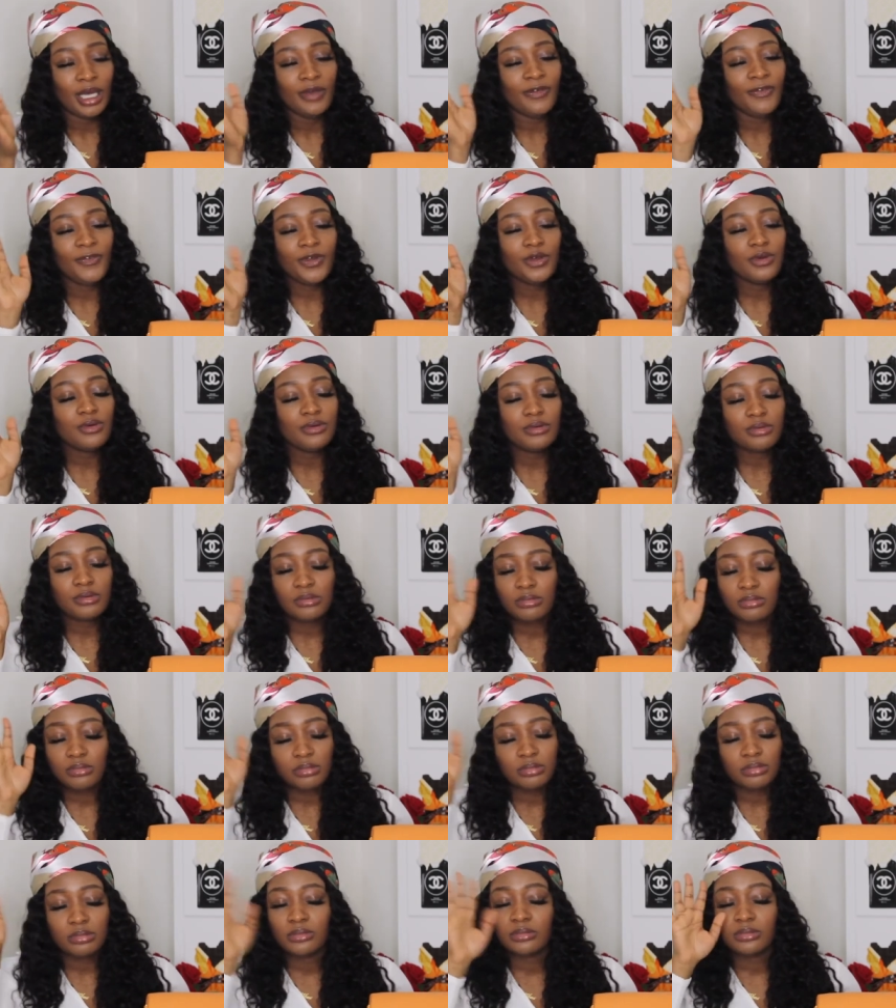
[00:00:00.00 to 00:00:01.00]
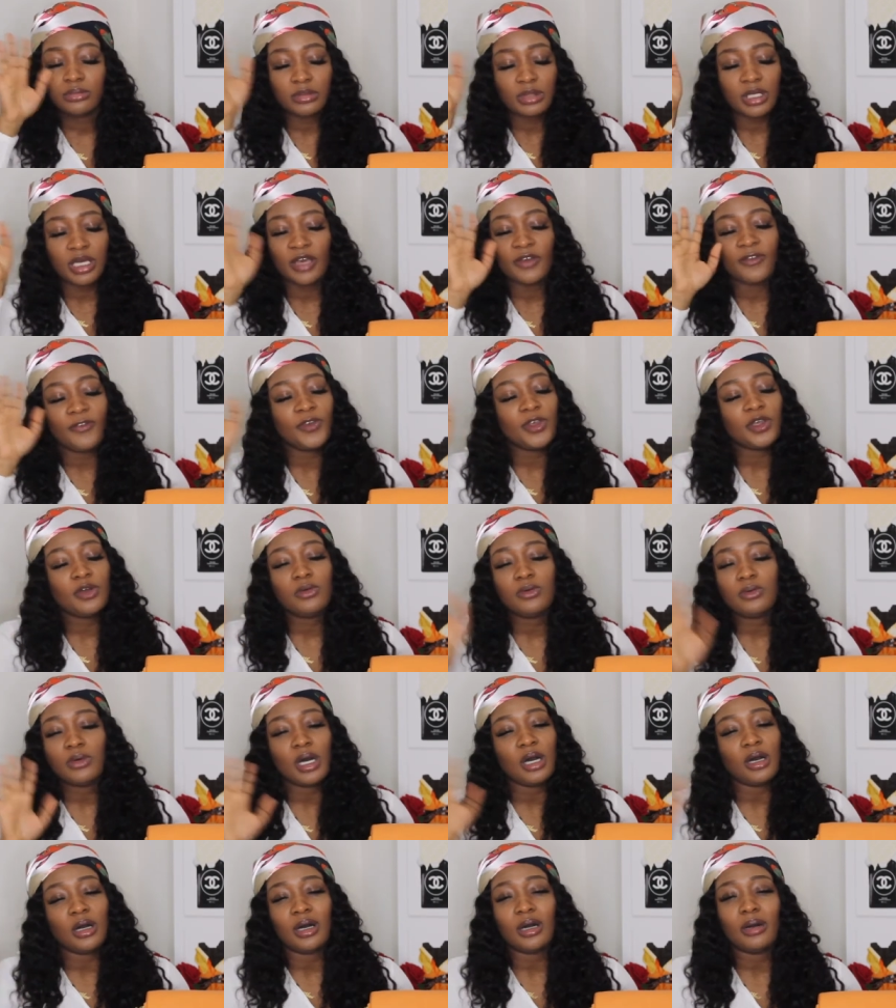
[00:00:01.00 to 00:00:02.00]
If you if
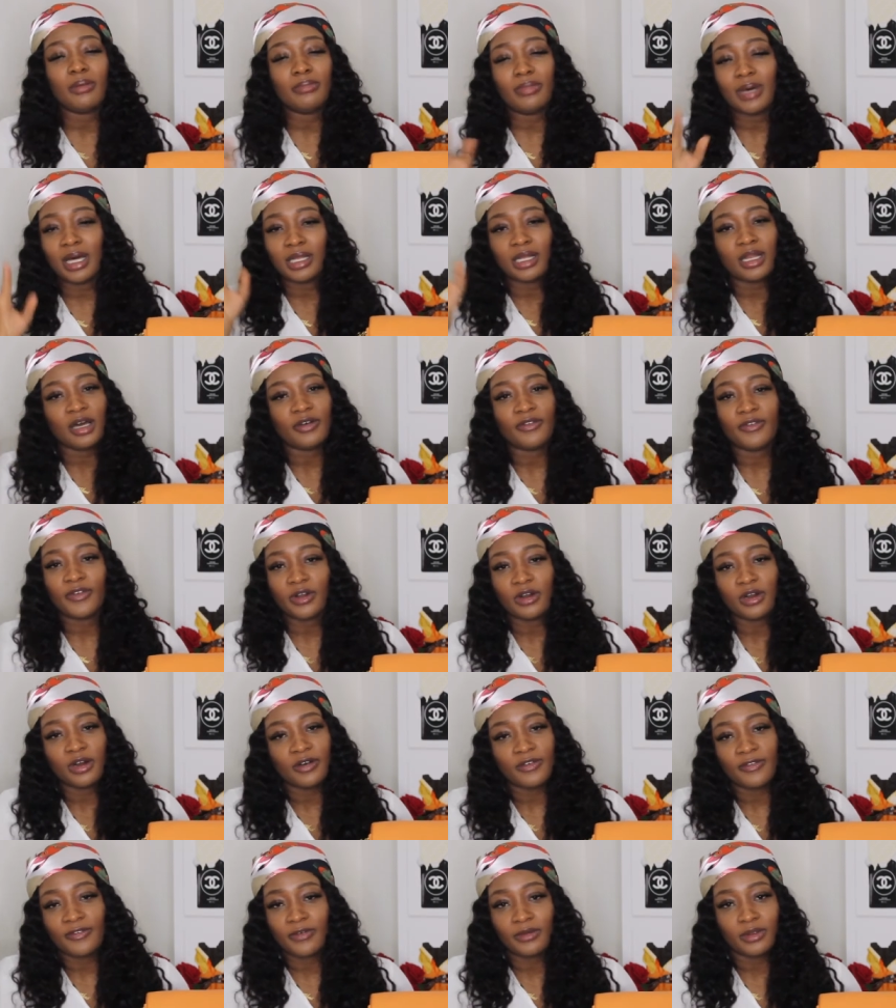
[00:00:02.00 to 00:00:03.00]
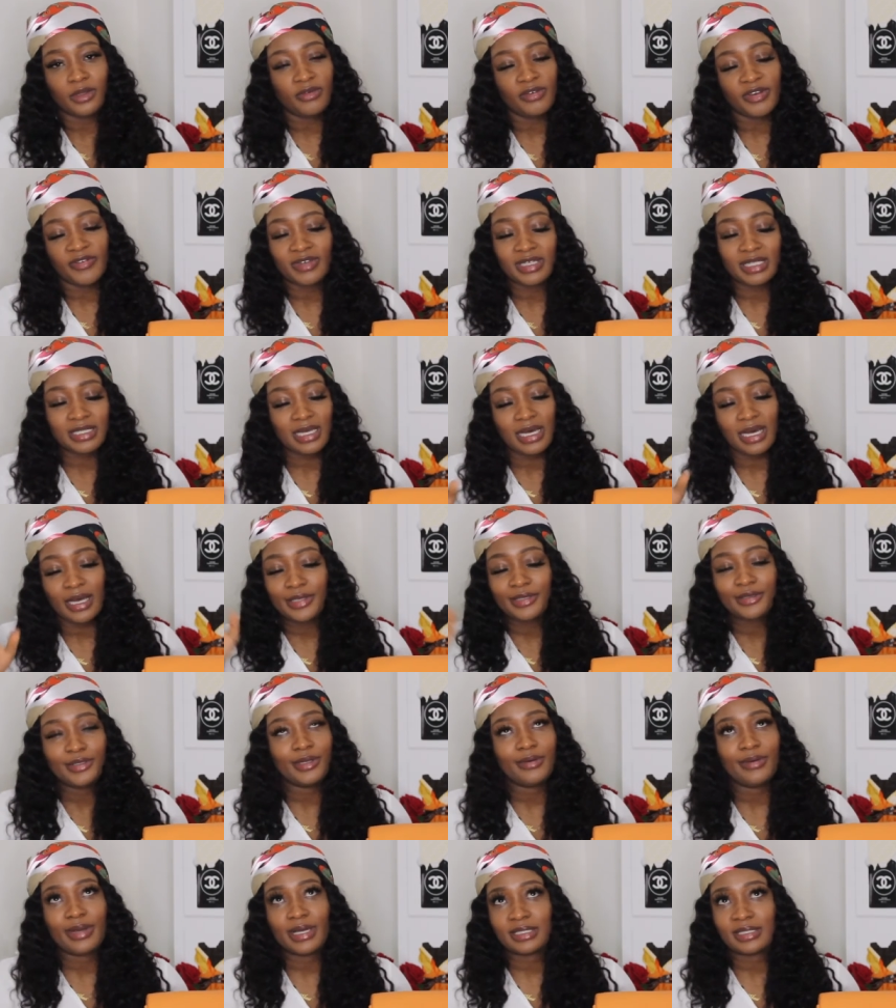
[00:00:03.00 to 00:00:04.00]
you um a lover of Louis
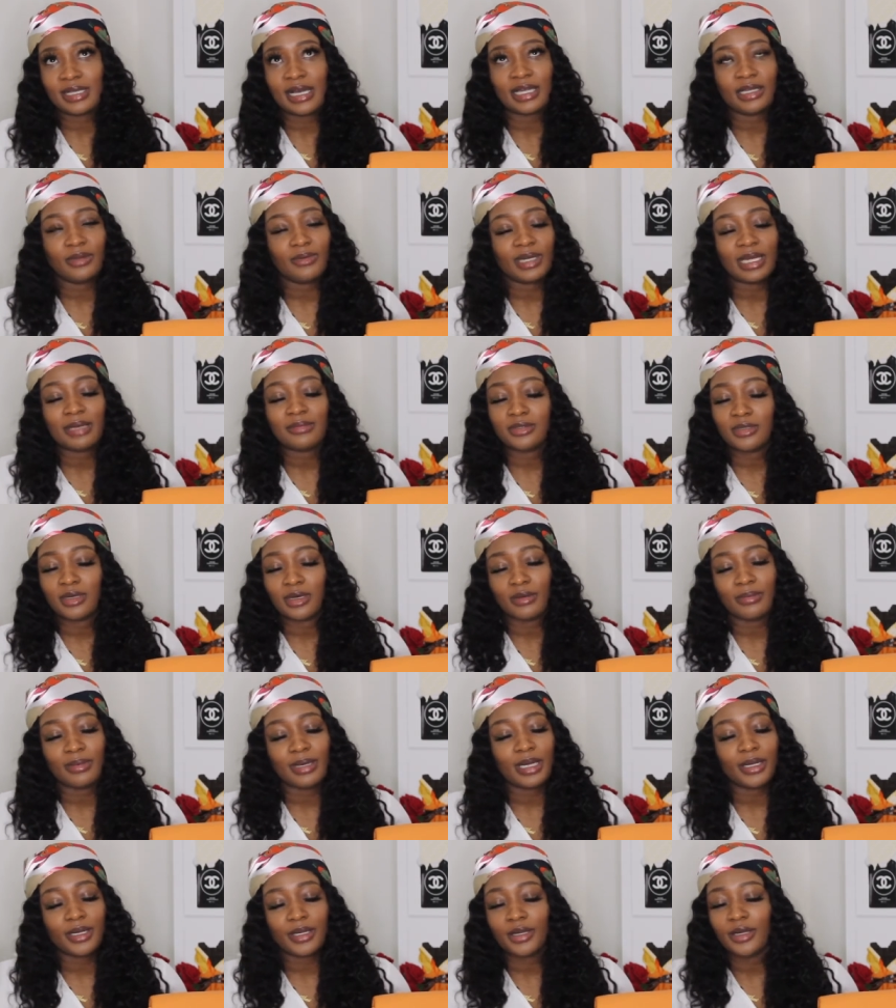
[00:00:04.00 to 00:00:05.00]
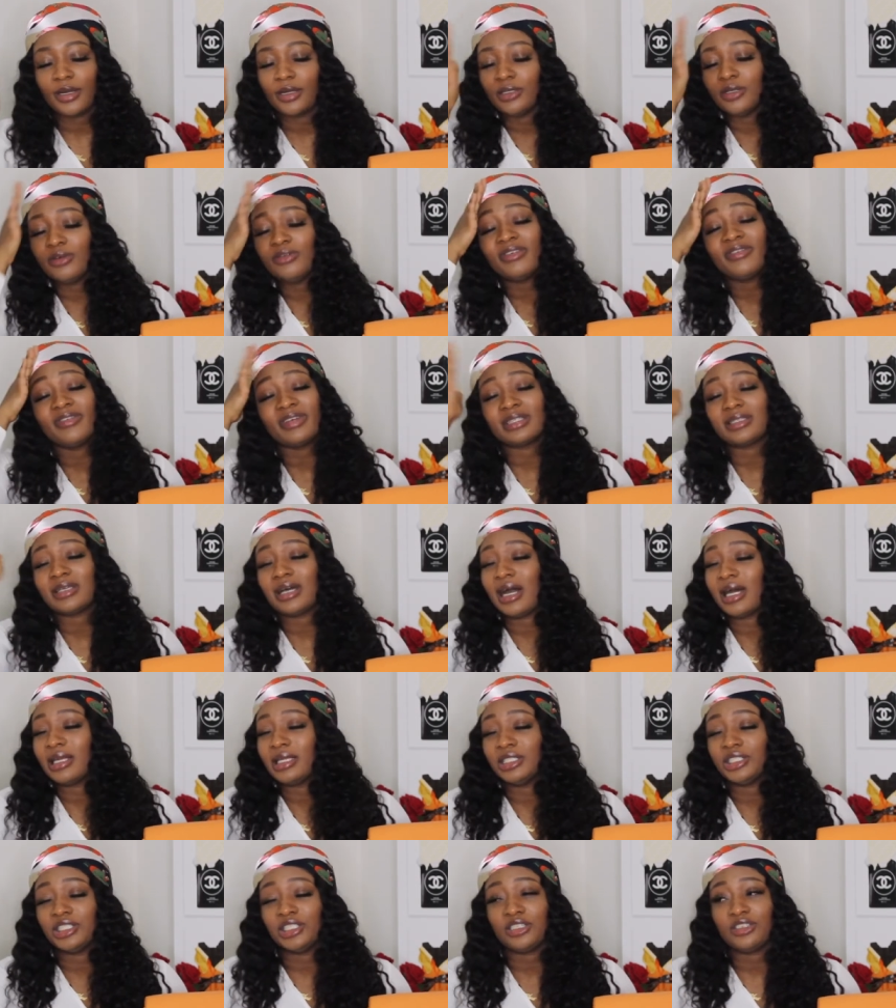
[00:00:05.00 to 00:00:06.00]
Vuitton, you know exactly what I'm talking about, girl. Louis
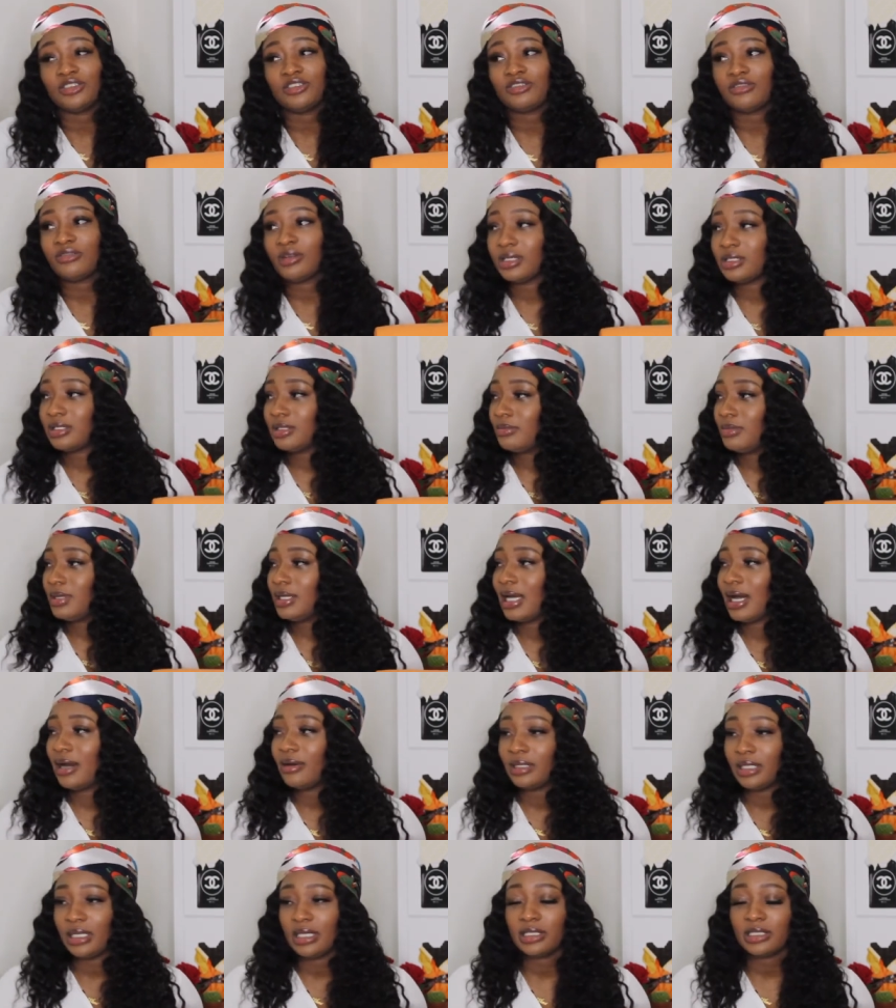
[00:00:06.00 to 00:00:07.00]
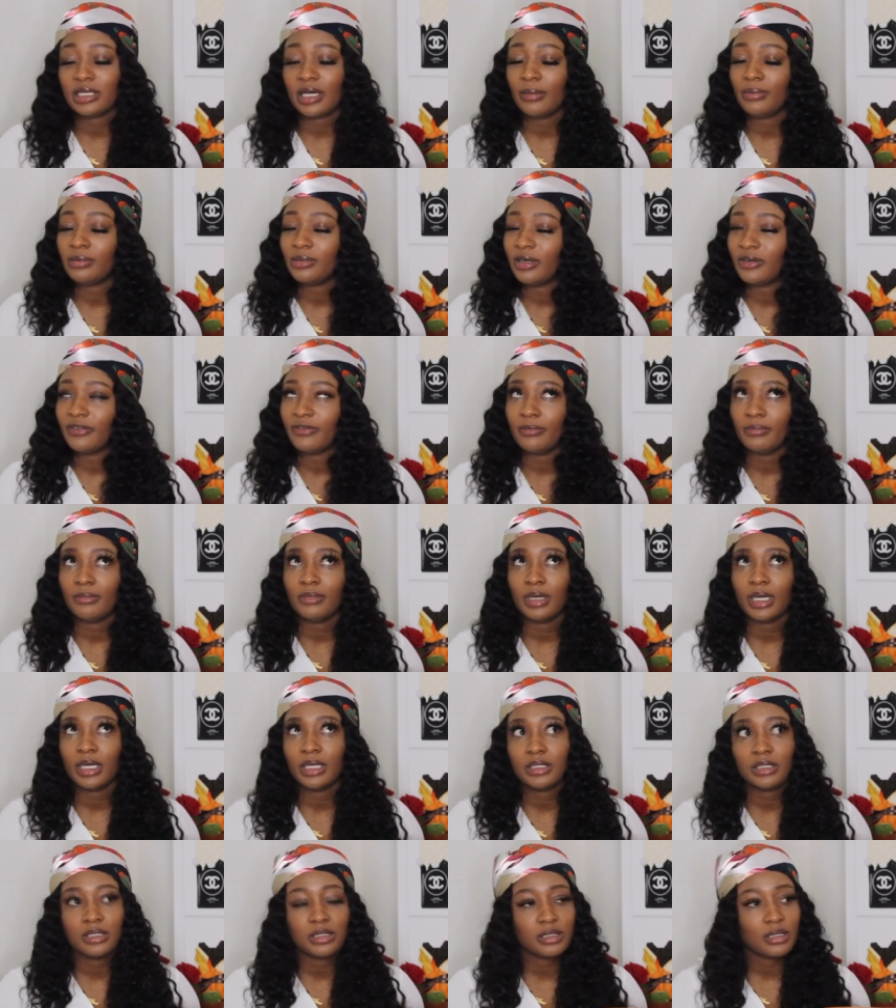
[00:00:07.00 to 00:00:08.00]
Vuitton is just stressing me out these couple of
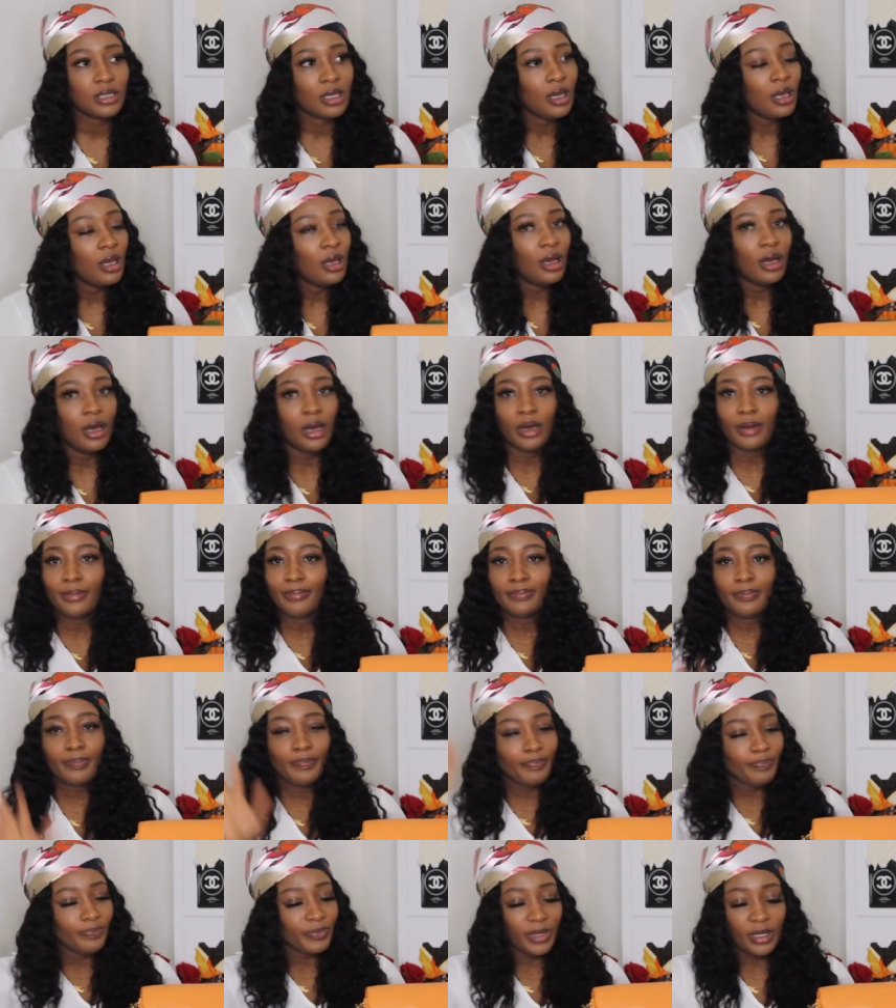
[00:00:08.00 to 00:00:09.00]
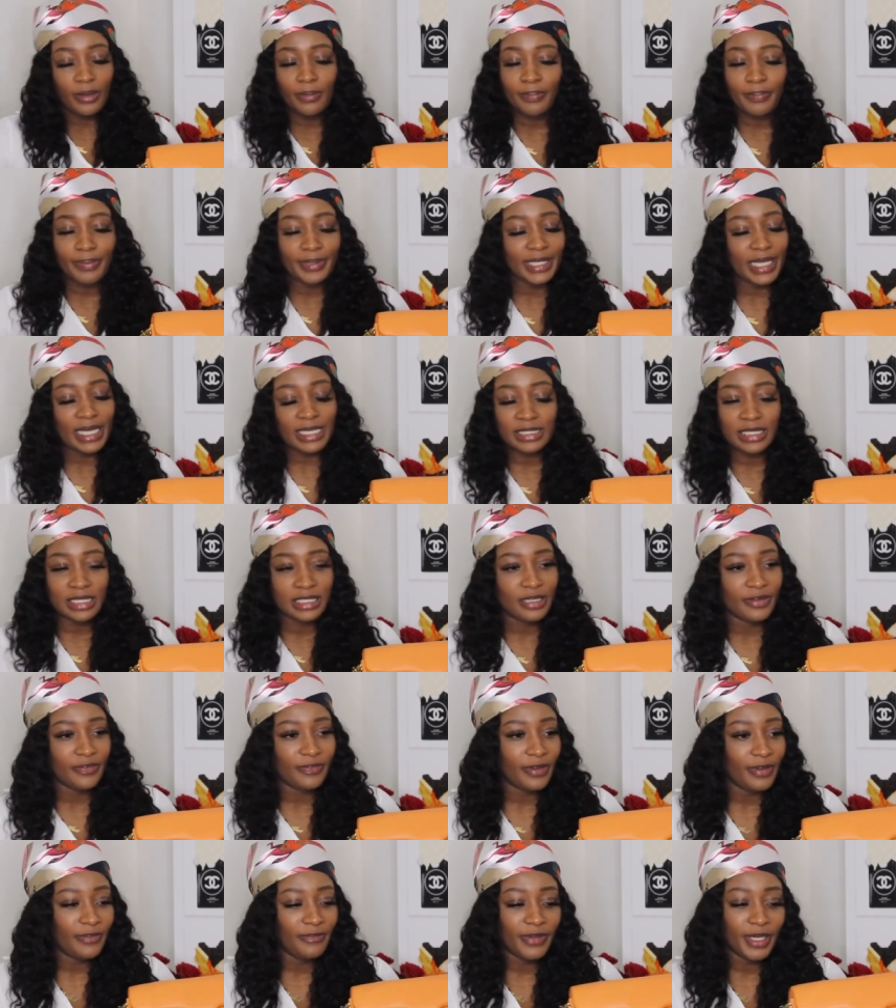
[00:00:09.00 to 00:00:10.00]
months. But that's a
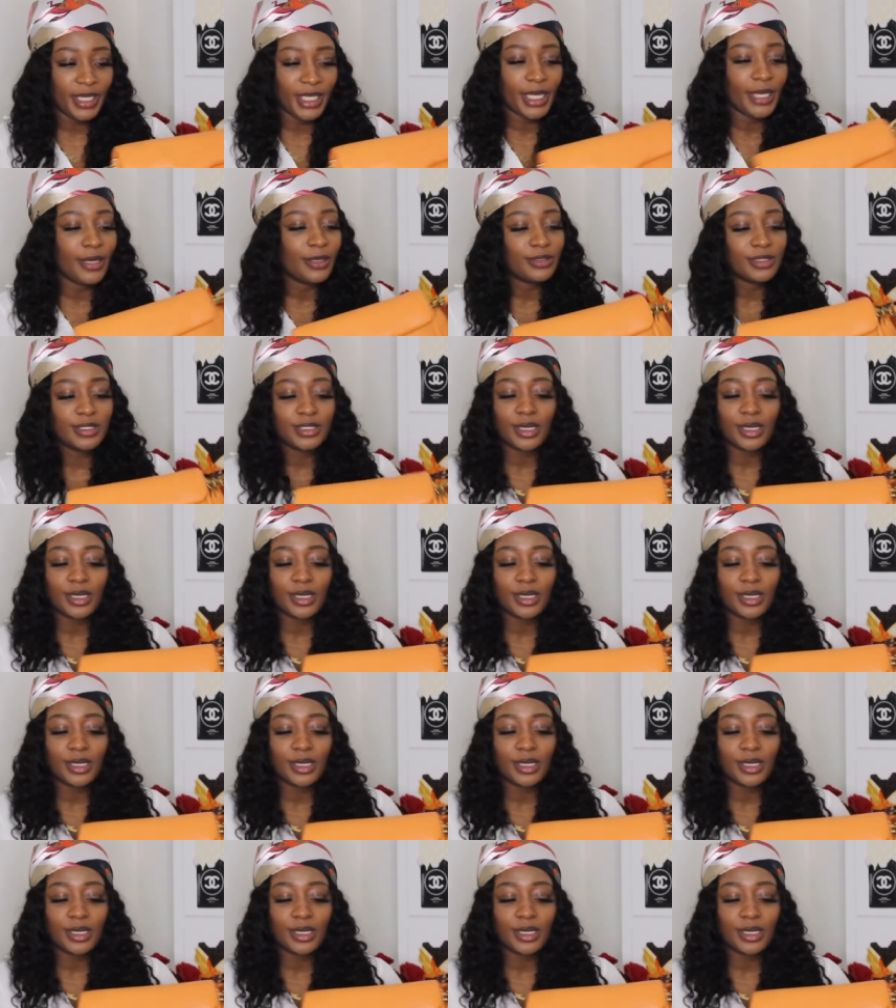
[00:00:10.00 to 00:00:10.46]
different video.